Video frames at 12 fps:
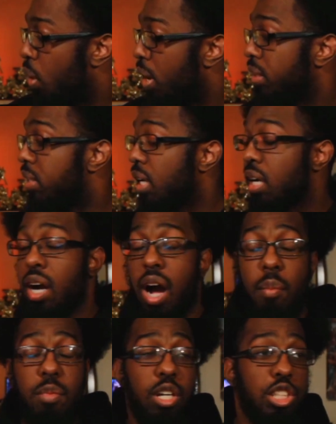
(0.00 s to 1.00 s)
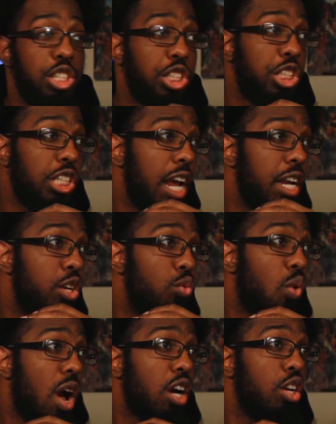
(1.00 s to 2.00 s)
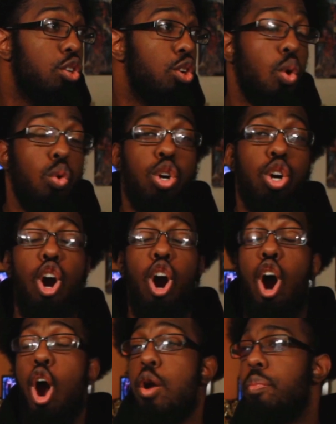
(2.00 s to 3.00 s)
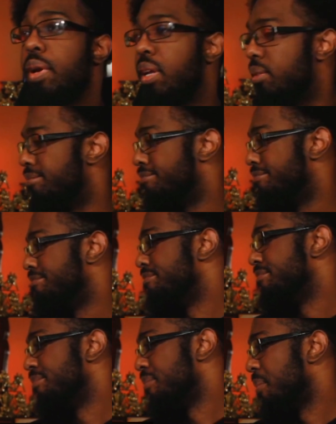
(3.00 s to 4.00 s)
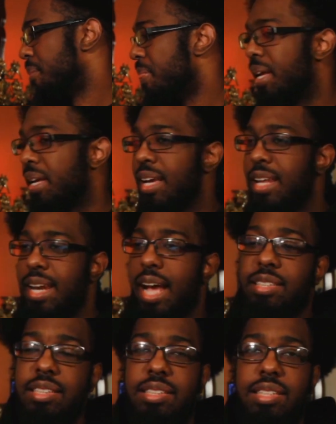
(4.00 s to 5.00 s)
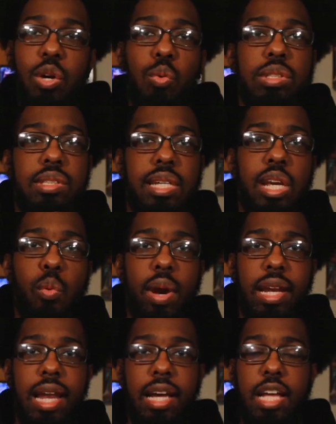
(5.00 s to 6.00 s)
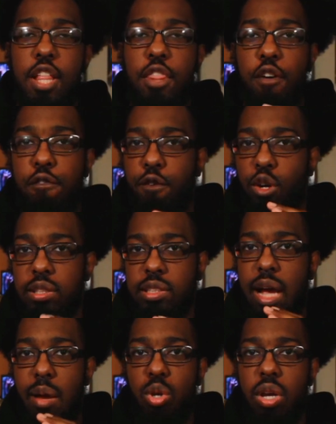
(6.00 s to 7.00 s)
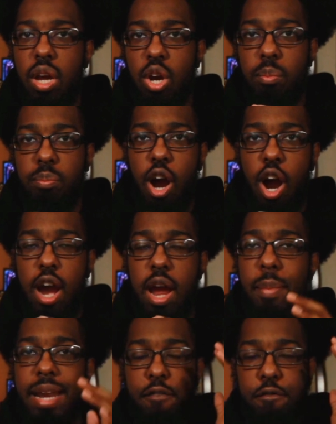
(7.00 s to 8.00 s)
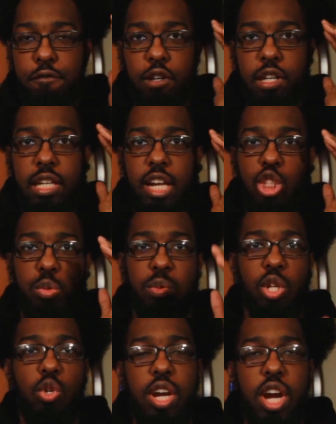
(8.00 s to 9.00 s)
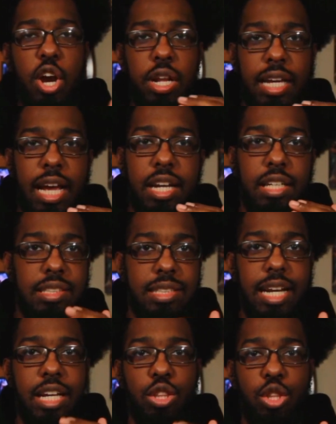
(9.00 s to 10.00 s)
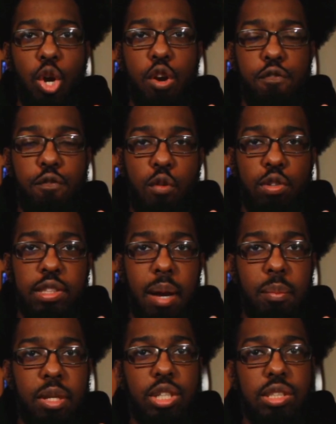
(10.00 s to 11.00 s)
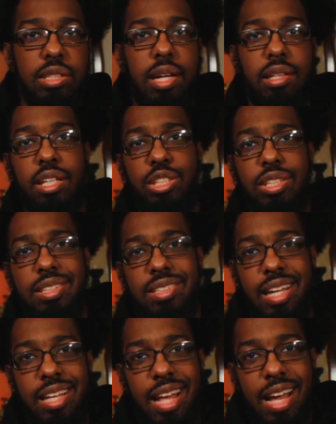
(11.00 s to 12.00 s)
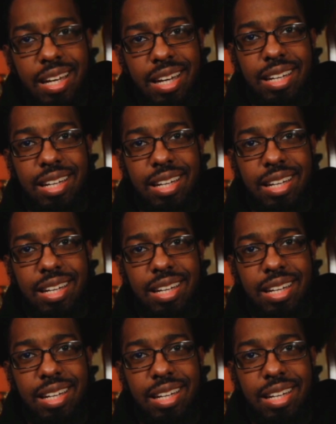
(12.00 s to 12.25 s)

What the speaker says: He said, caught me a shiny rock, no carbon. That's the thing with Teeway. Like, the first time you hear a bar, it may not fully hit you, but then you hear it again the second, third, fourth time, and you're just like, did he just say that?